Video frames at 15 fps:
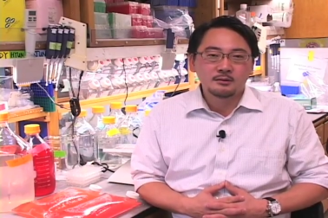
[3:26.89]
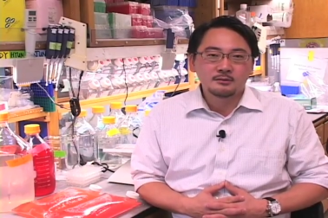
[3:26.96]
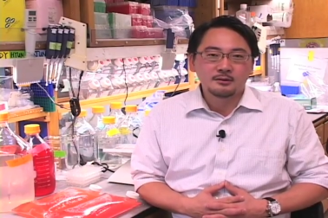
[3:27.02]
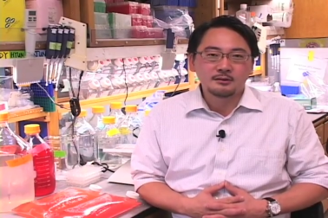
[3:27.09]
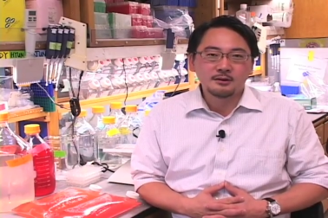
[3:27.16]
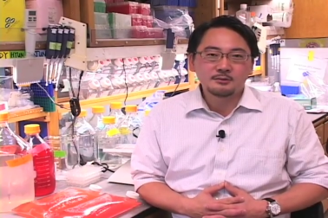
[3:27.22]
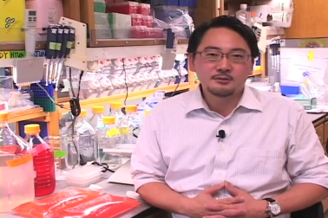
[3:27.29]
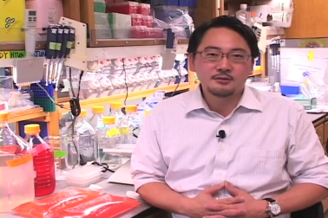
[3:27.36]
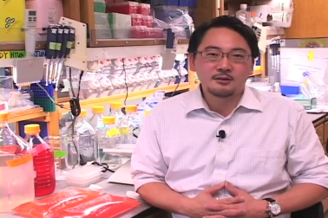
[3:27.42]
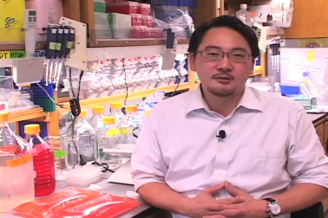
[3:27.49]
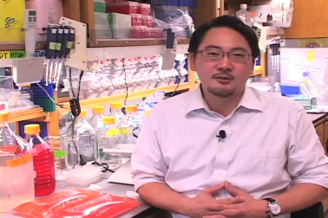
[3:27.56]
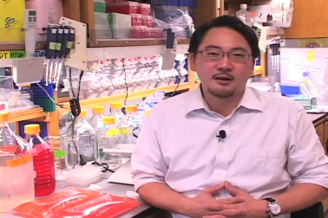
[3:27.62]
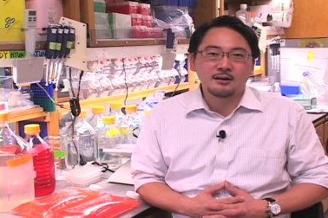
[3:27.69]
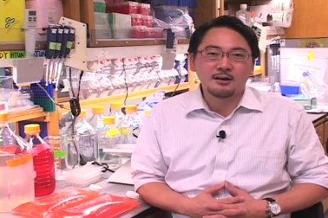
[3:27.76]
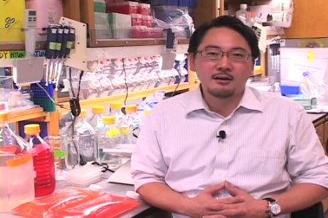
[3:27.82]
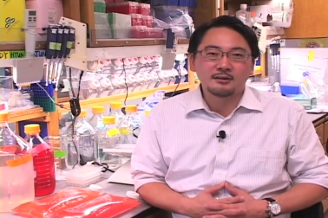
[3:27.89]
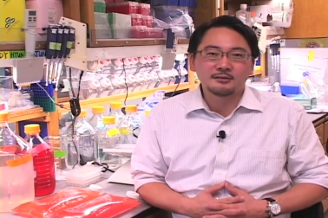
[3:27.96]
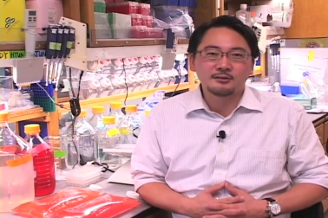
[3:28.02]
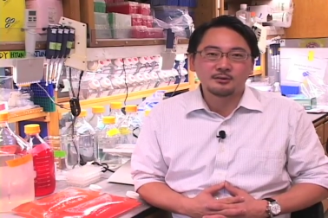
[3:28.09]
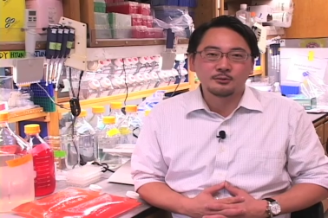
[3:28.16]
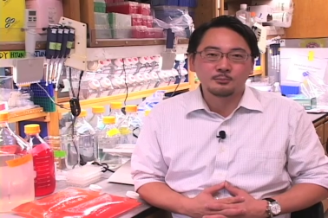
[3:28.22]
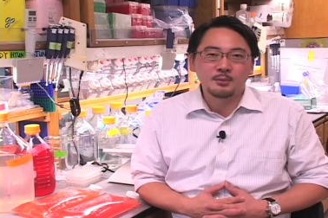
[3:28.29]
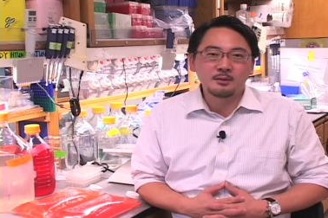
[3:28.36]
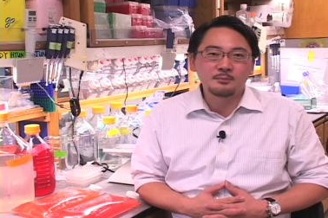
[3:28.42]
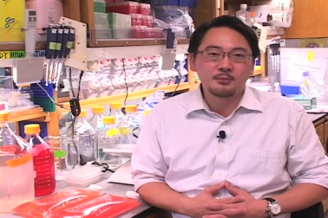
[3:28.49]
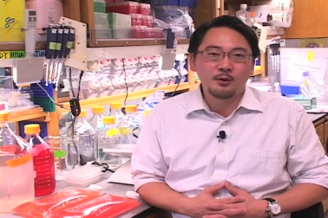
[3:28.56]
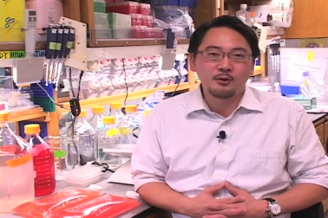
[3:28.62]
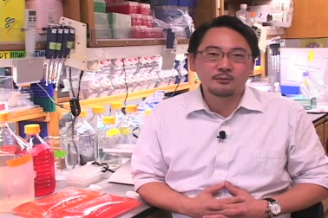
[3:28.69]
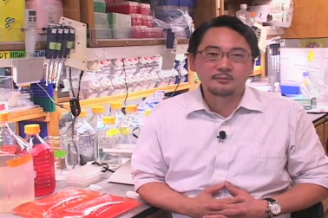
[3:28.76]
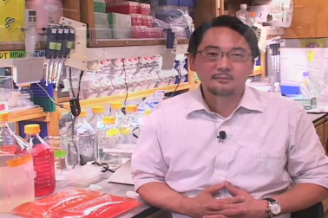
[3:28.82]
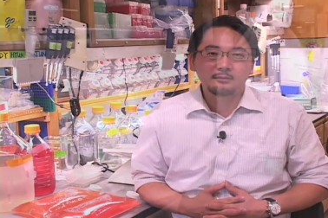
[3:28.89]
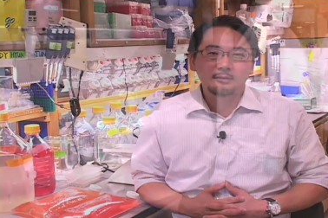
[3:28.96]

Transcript: The new structure allows us to pinpoint